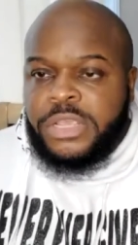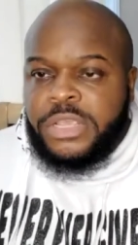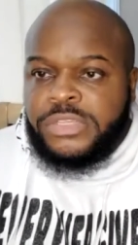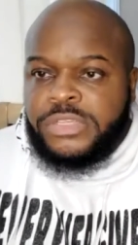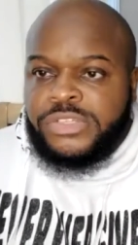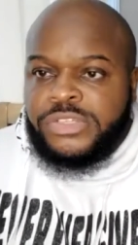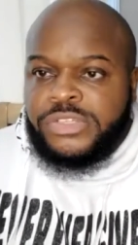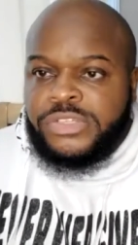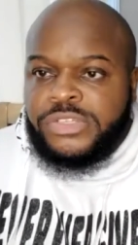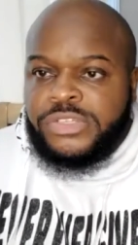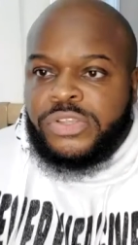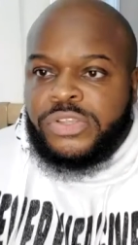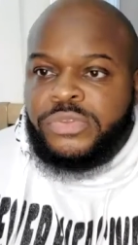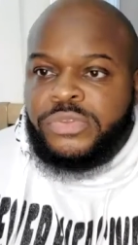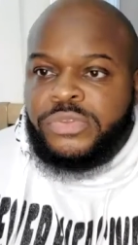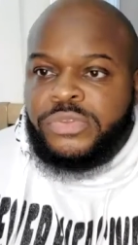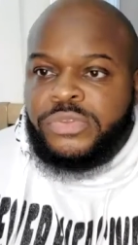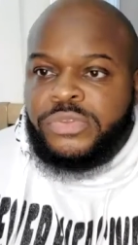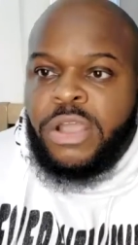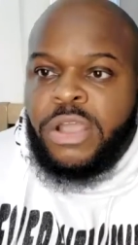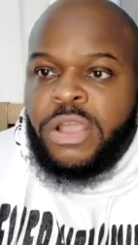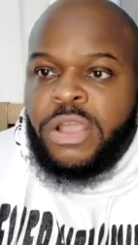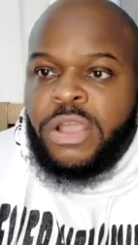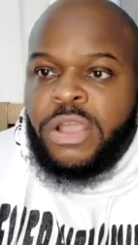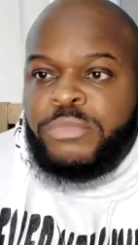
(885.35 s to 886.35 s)
So they
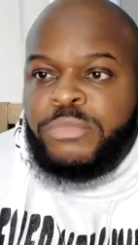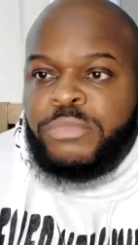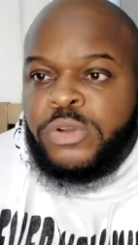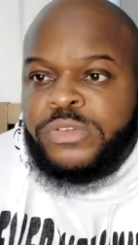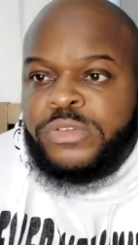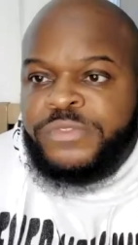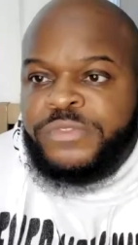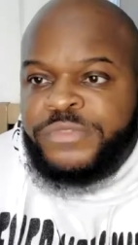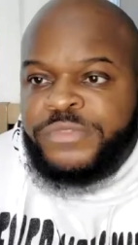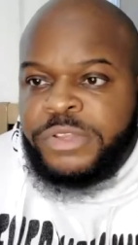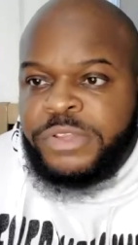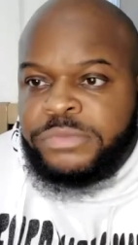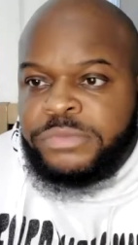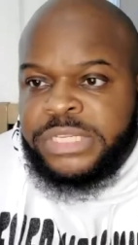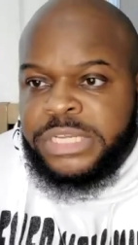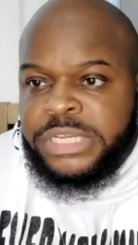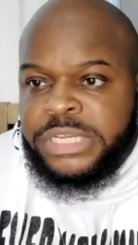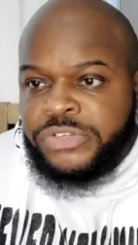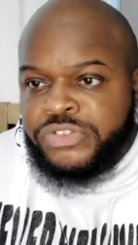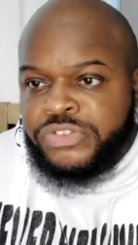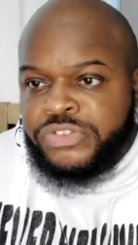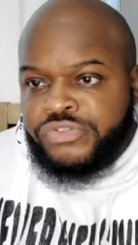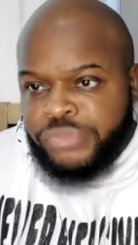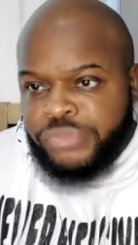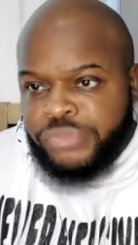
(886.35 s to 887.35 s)
are the most
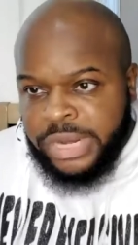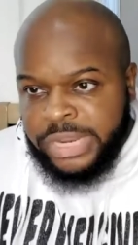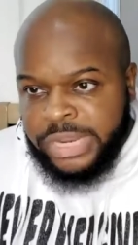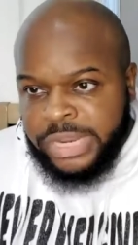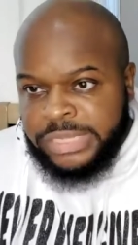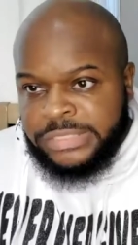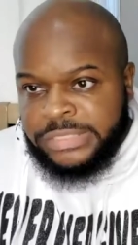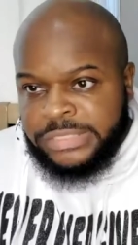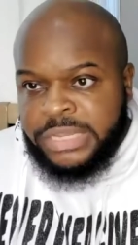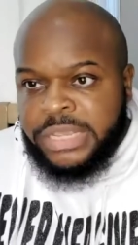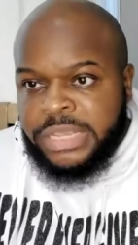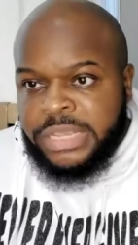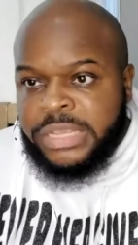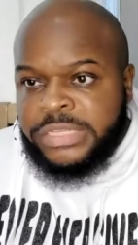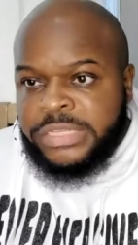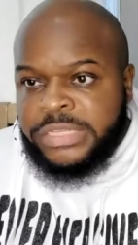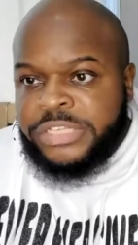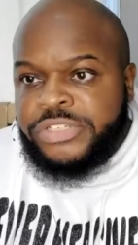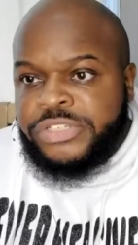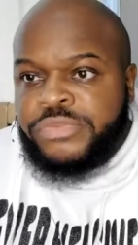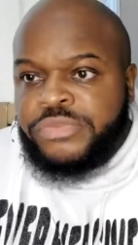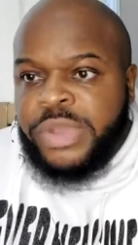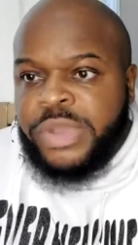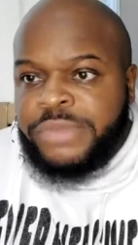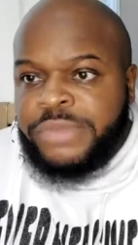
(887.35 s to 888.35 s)
filthiest trays
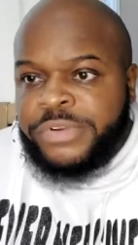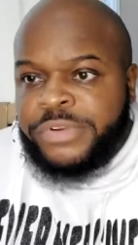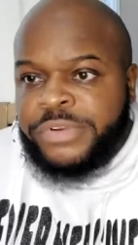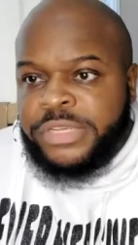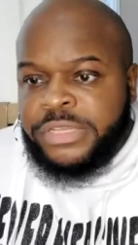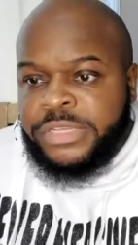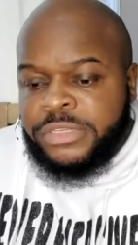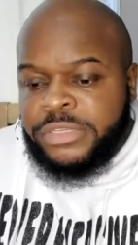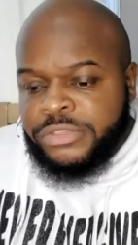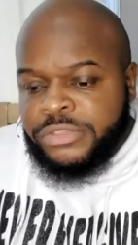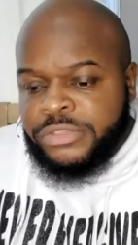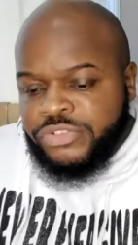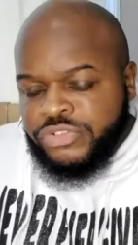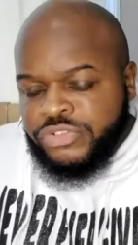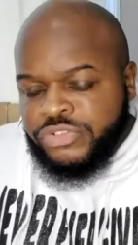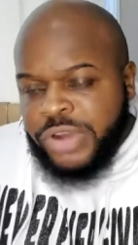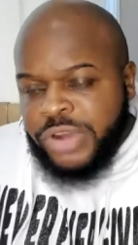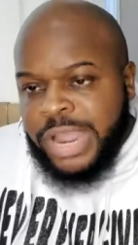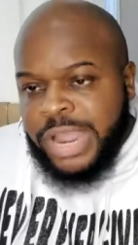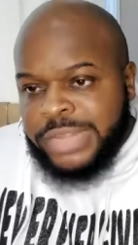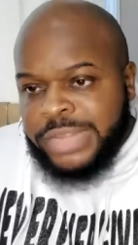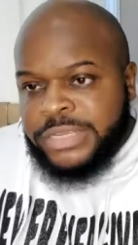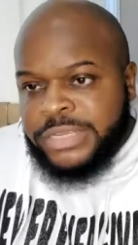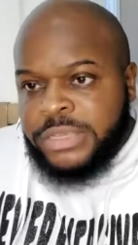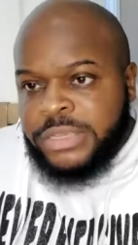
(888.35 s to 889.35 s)
that you ever could
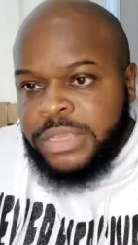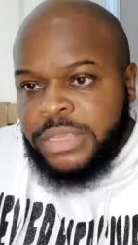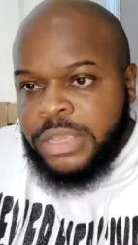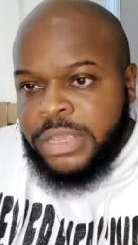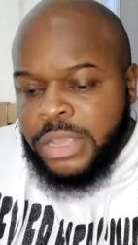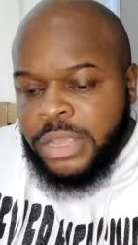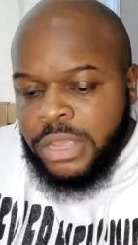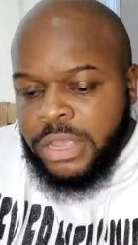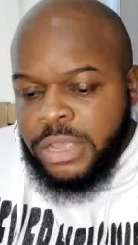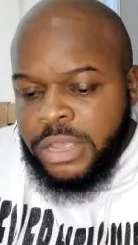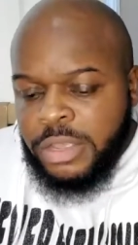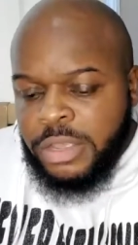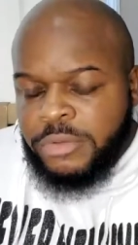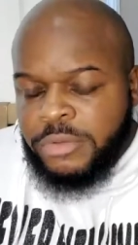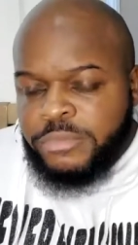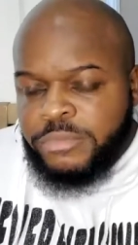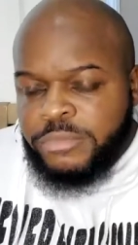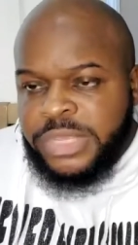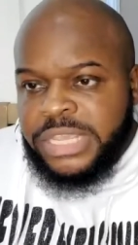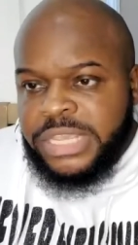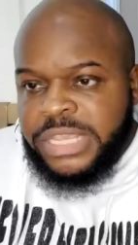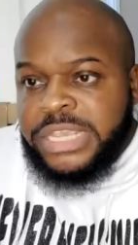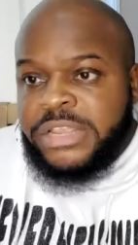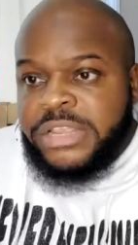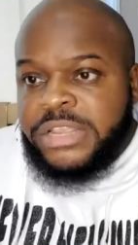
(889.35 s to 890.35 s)
try to um,
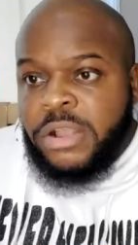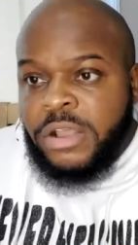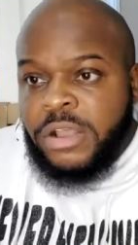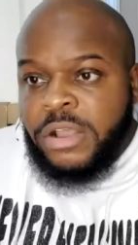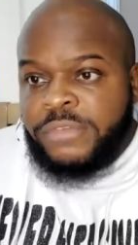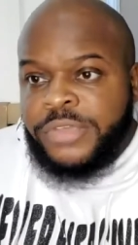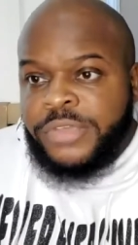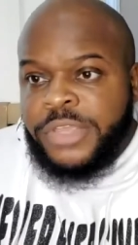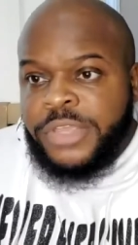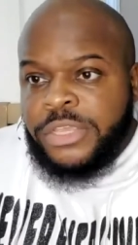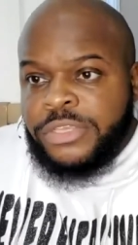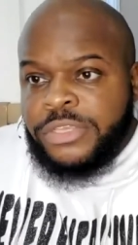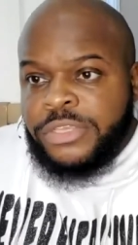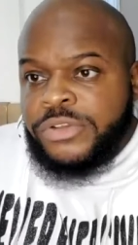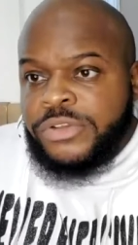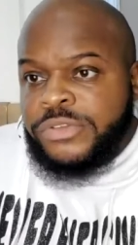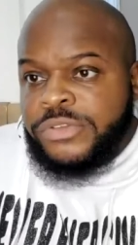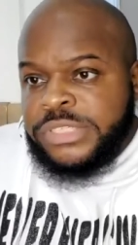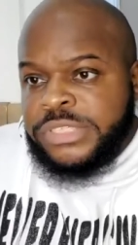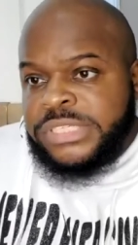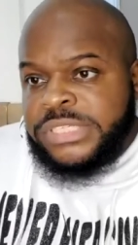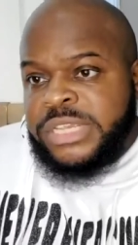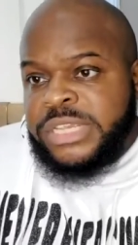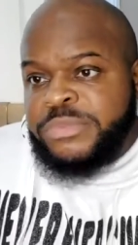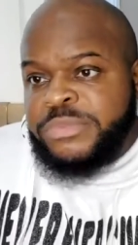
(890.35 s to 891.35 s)
eat off. You'll
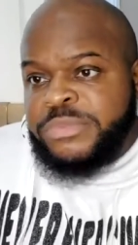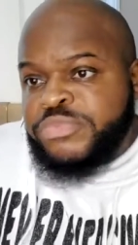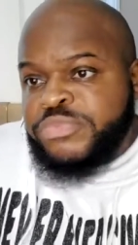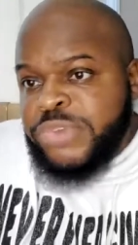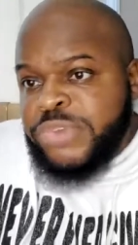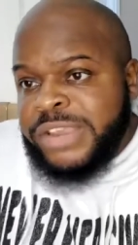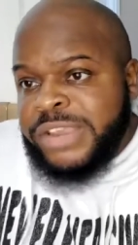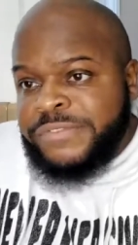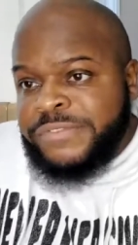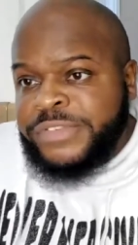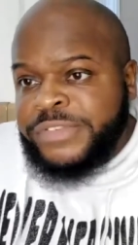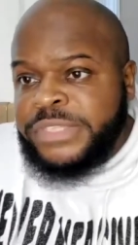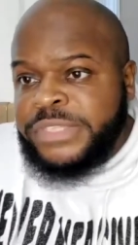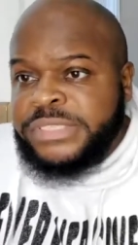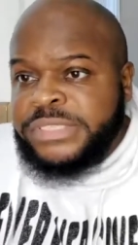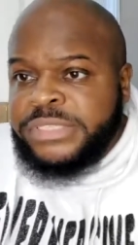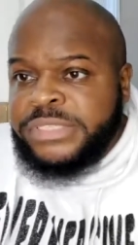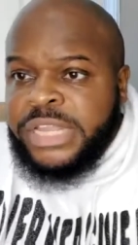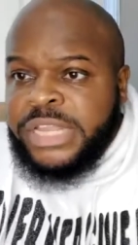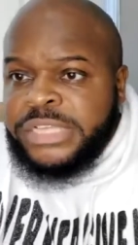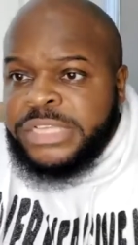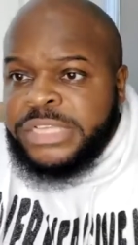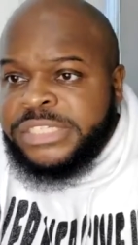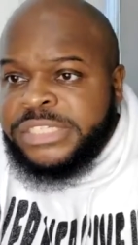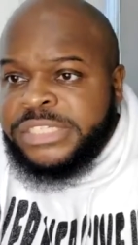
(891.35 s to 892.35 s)
see breakfast,
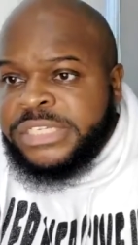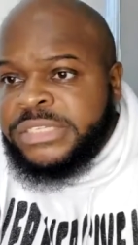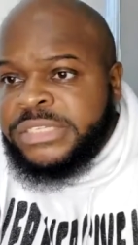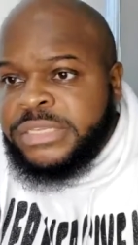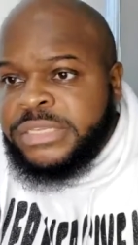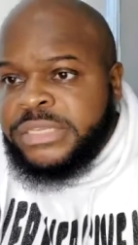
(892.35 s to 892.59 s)
lunch, and